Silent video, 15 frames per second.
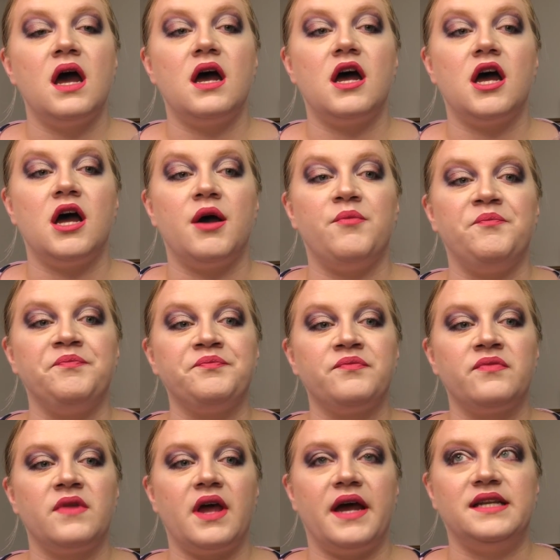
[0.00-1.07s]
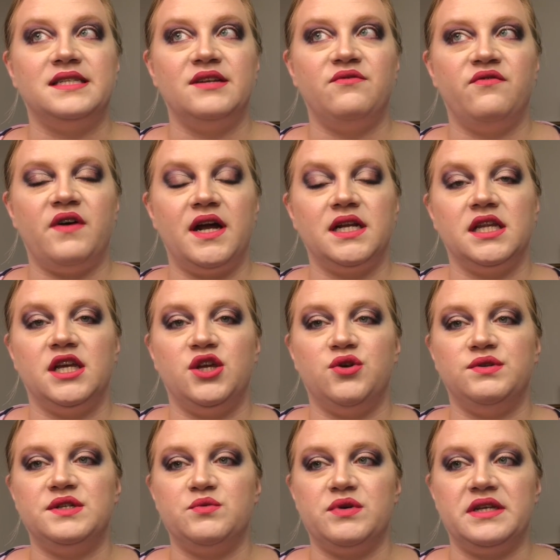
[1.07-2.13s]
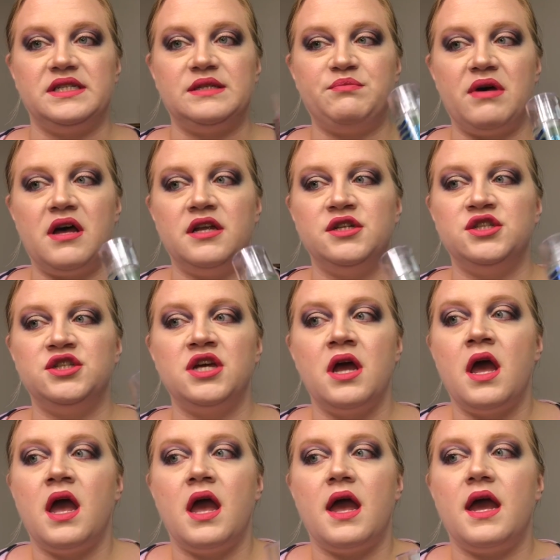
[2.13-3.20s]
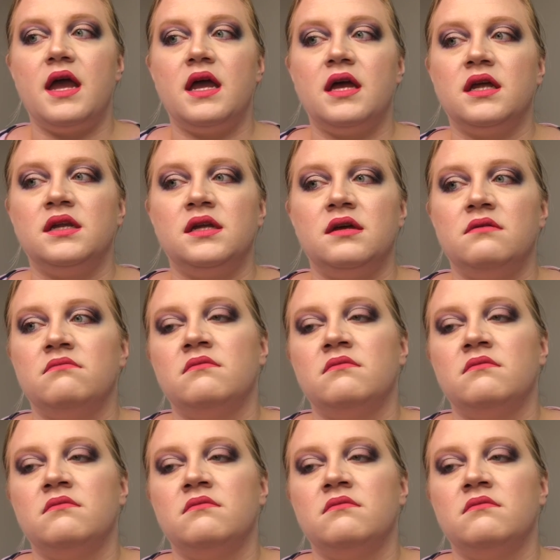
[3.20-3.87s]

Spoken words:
I did finally use it with a sponge and